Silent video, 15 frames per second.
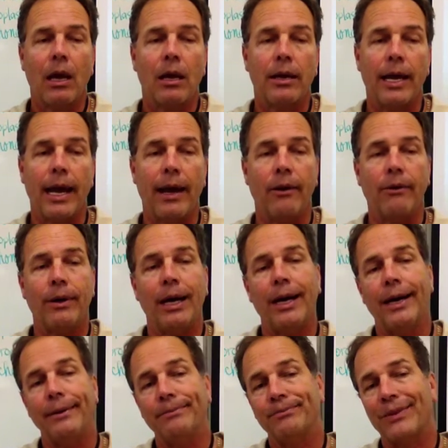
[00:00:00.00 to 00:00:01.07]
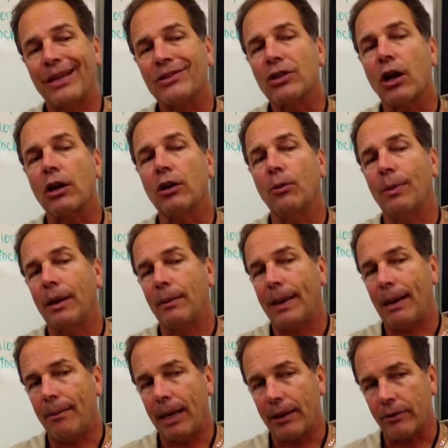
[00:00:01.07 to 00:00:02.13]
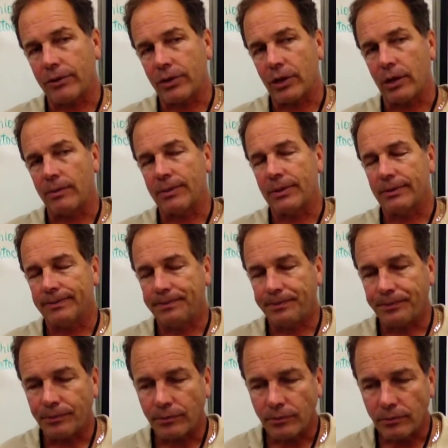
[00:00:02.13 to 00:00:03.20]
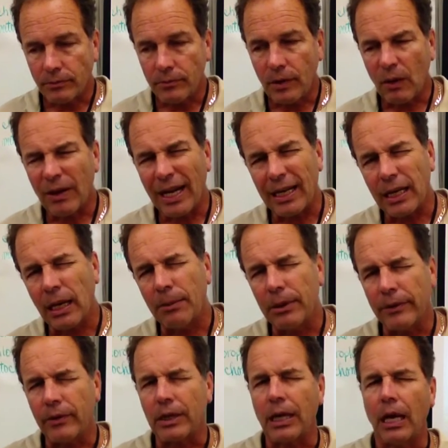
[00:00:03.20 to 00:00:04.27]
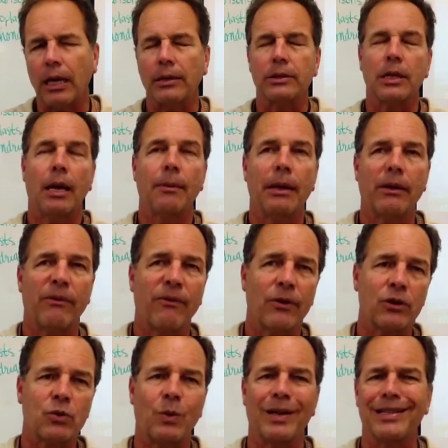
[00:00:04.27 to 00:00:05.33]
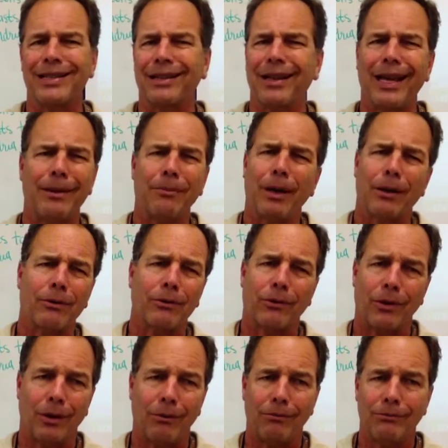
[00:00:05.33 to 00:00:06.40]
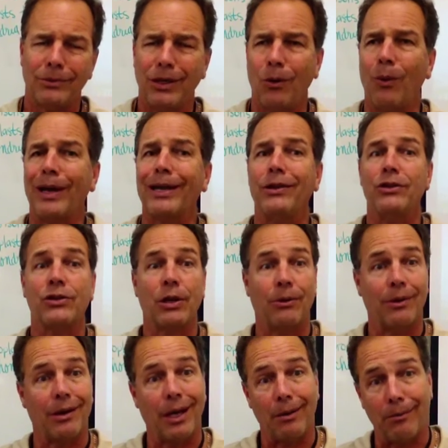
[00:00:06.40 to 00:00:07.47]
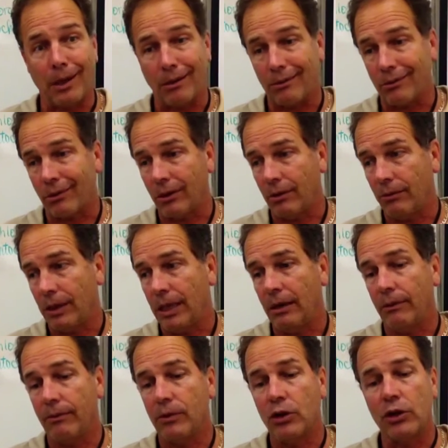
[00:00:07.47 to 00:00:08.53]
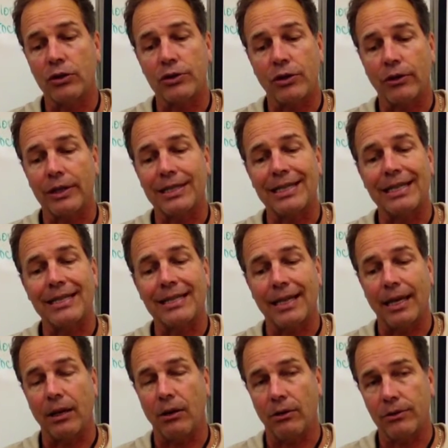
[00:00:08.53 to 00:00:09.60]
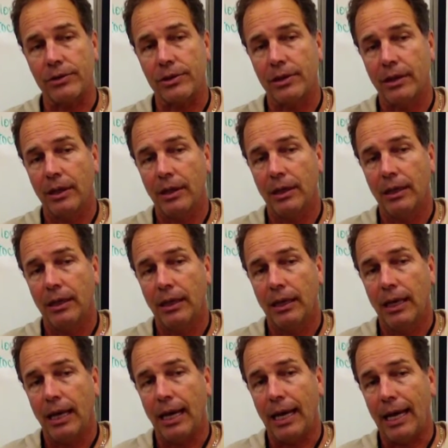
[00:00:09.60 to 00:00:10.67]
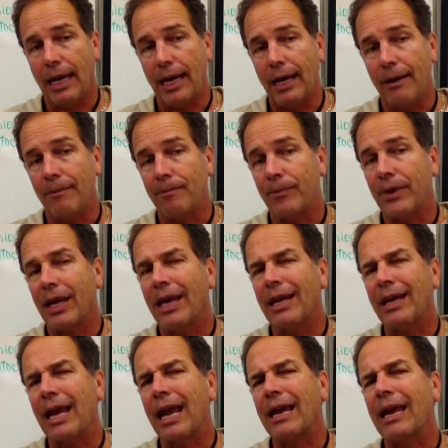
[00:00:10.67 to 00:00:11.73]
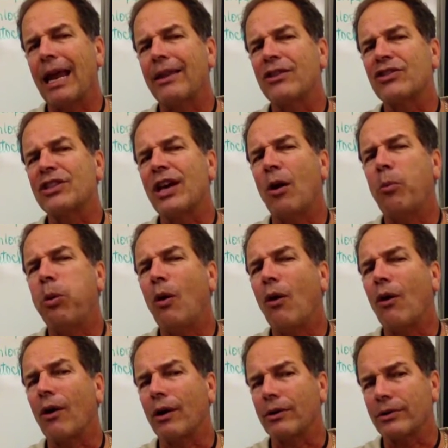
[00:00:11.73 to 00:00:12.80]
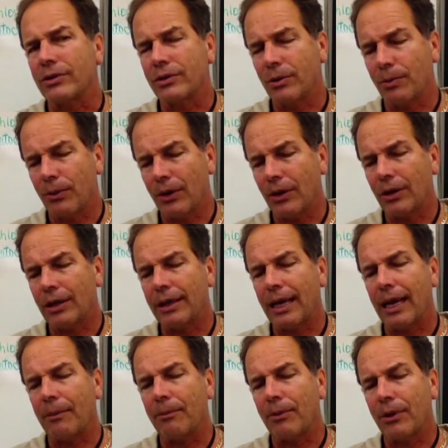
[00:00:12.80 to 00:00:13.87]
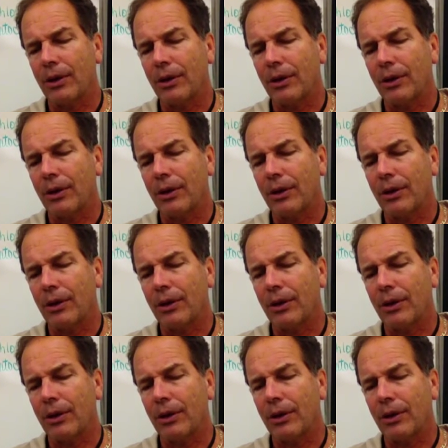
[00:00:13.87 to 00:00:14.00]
Now, let's talk a little bit about microscopes. I've got a couple different kinds. I mean, the first one is a light microscope. What can you see with a light microscope? Well, you can certainly see cells and the cell parts. You're pretty good at that.